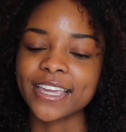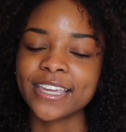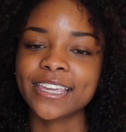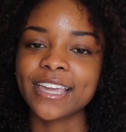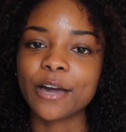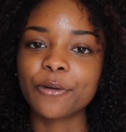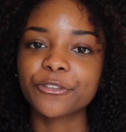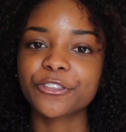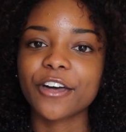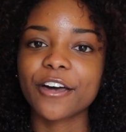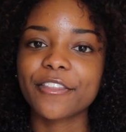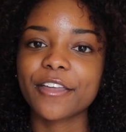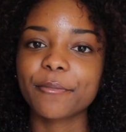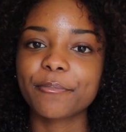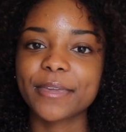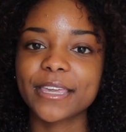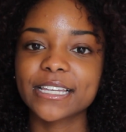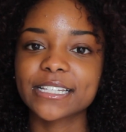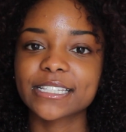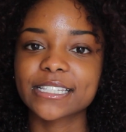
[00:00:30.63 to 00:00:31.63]
yeah, with all
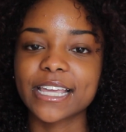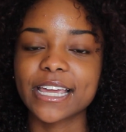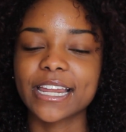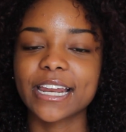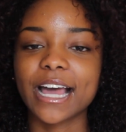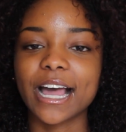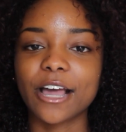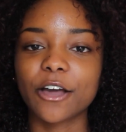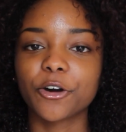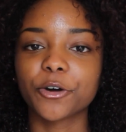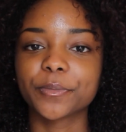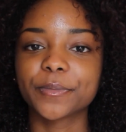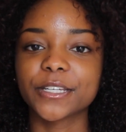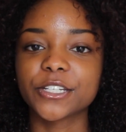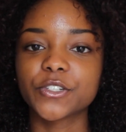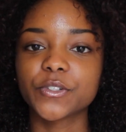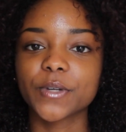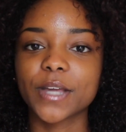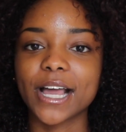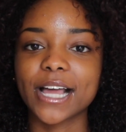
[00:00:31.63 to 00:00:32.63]
that being said, I hope
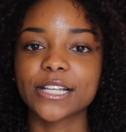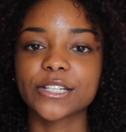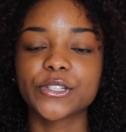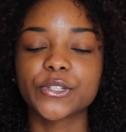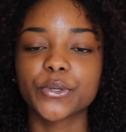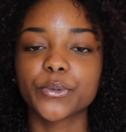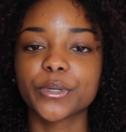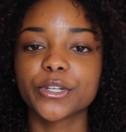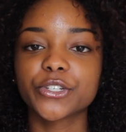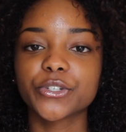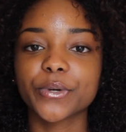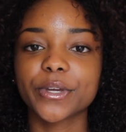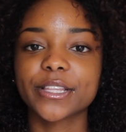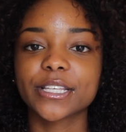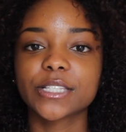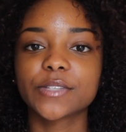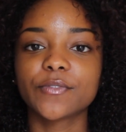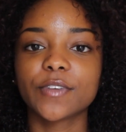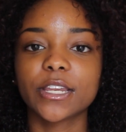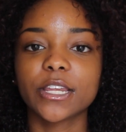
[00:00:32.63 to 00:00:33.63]
that you guys do enjoy
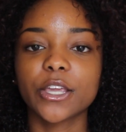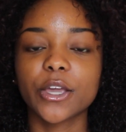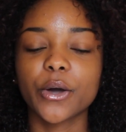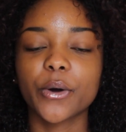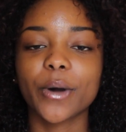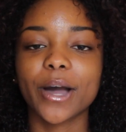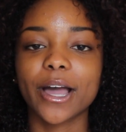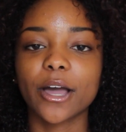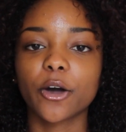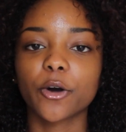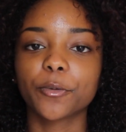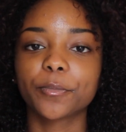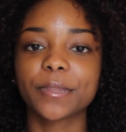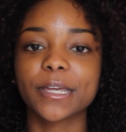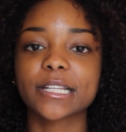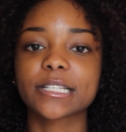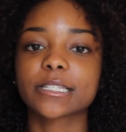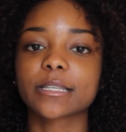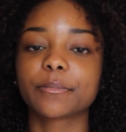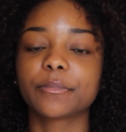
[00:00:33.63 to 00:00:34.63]
this video. I hope
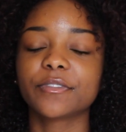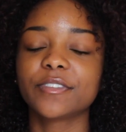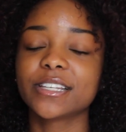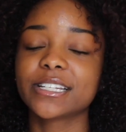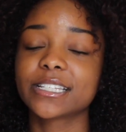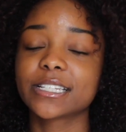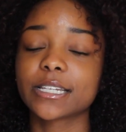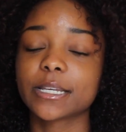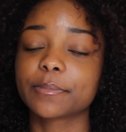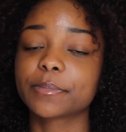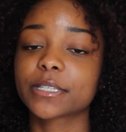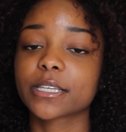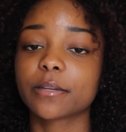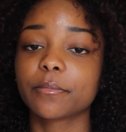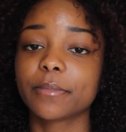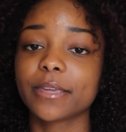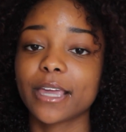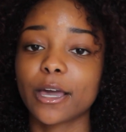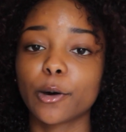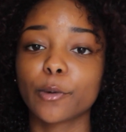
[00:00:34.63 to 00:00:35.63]
that some of these tips
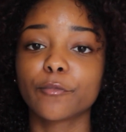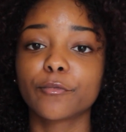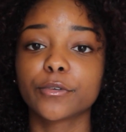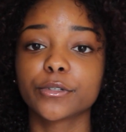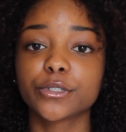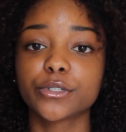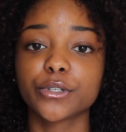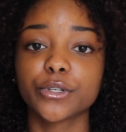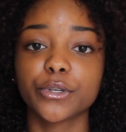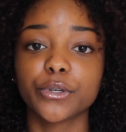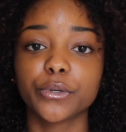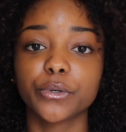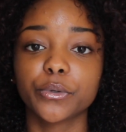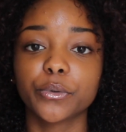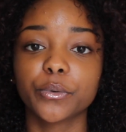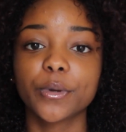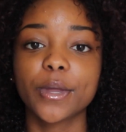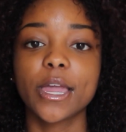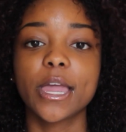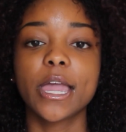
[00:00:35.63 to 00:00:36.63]
can be helpful to
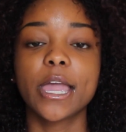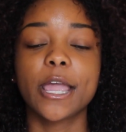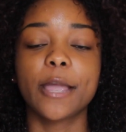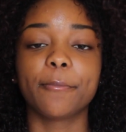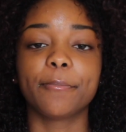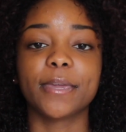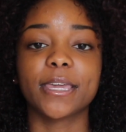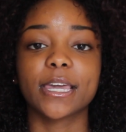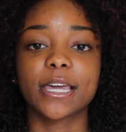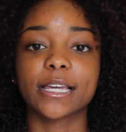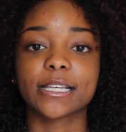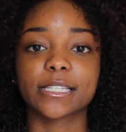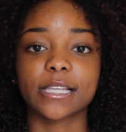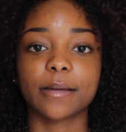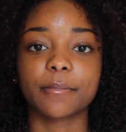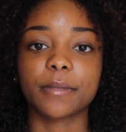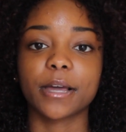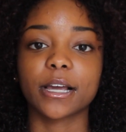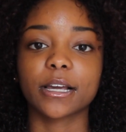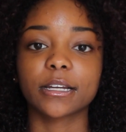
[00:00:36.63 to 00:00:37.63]
you, because
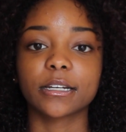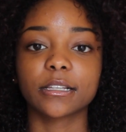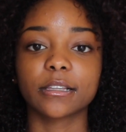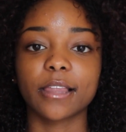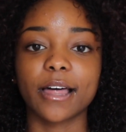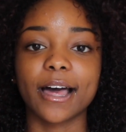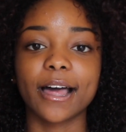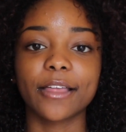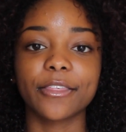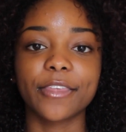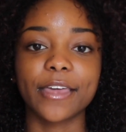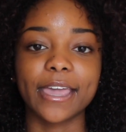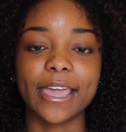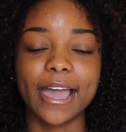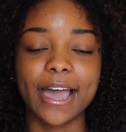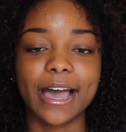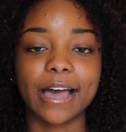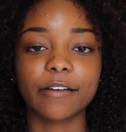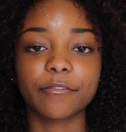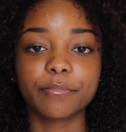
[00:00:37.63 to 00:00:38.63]
I'm not gonna lie, they
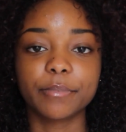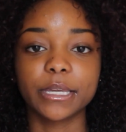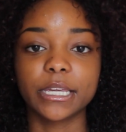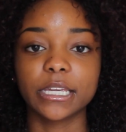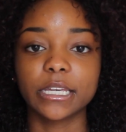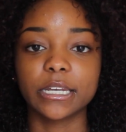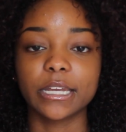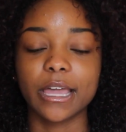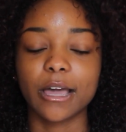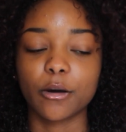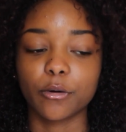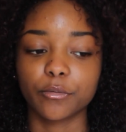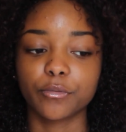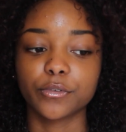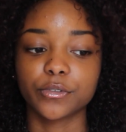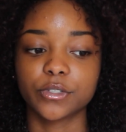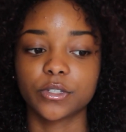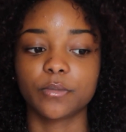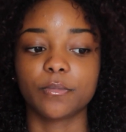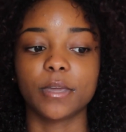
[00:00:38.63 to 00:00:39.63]
have been
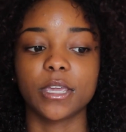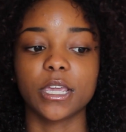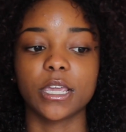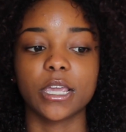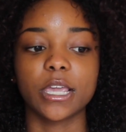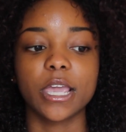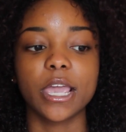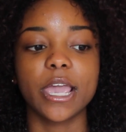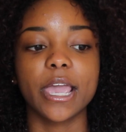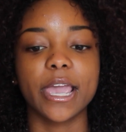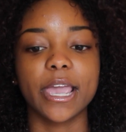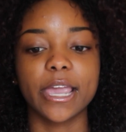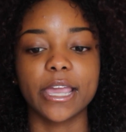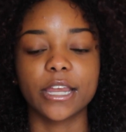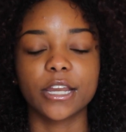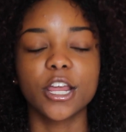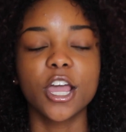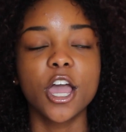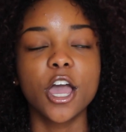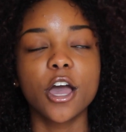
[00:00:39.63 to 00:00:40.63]
helpful to me.
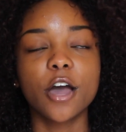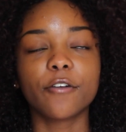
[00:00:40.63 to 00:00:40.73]
And